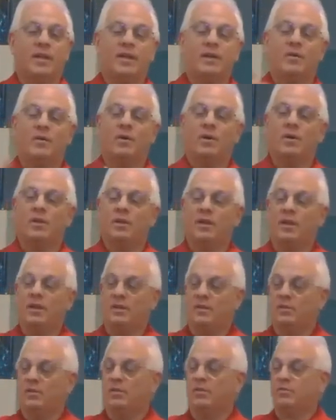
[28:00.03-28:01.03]
later,
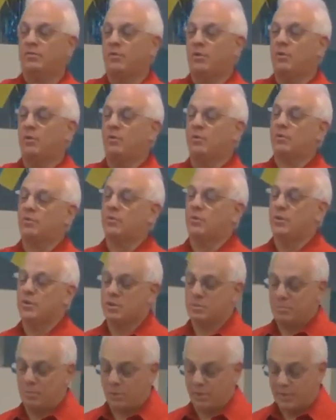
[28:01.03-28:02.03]
through, through
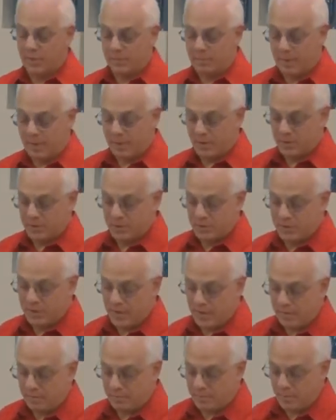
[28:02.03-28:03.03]
this book that bears his
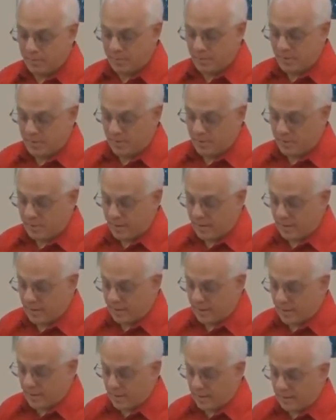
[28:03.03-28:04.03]
name,
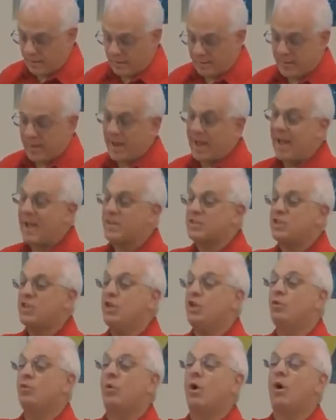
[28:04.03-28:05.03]
that as
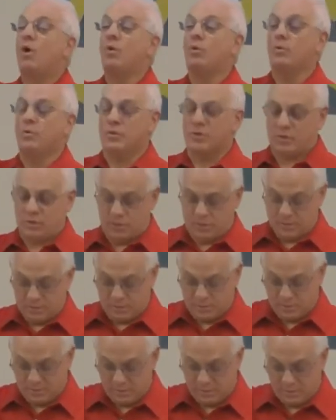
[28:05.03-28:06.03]
he
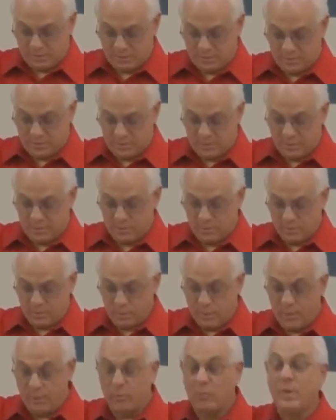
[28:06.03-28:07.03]
grows,
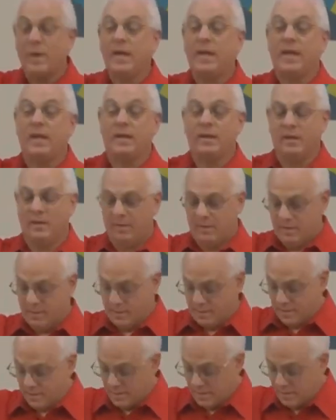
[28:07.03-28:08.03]
we read,
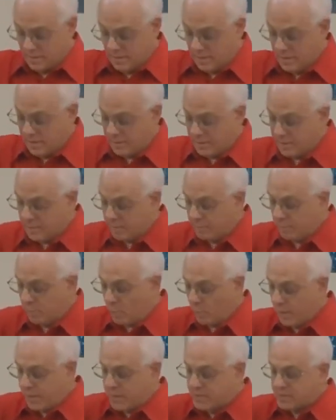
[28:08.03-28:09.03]
the
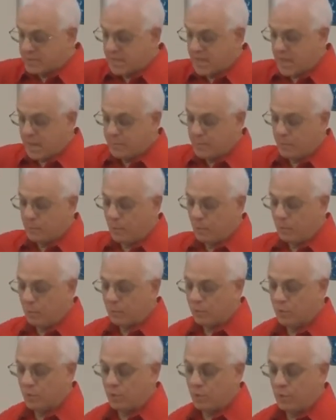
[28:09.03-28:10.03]
boy Samuel
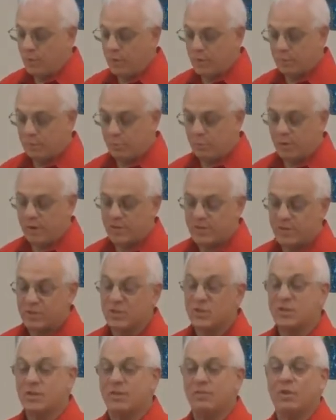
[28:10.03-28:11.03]
grew in the
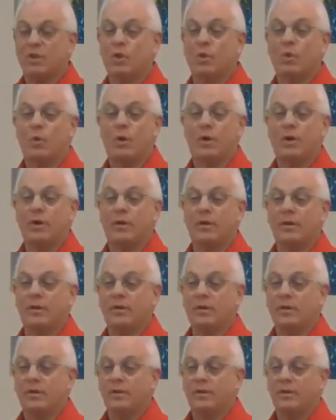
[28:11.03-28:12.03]
presence of the Lord.
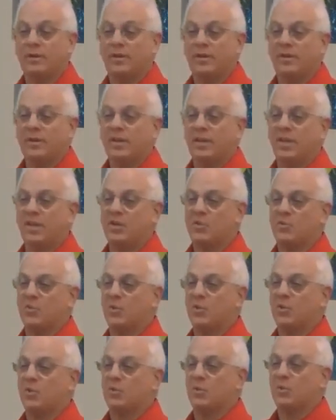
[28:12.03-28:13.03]
He
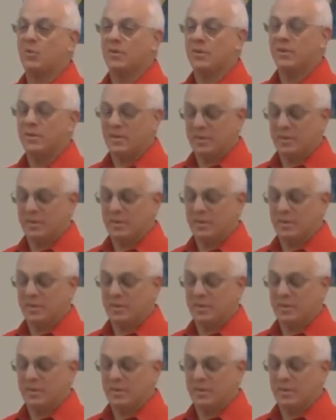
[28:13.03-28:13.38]
grew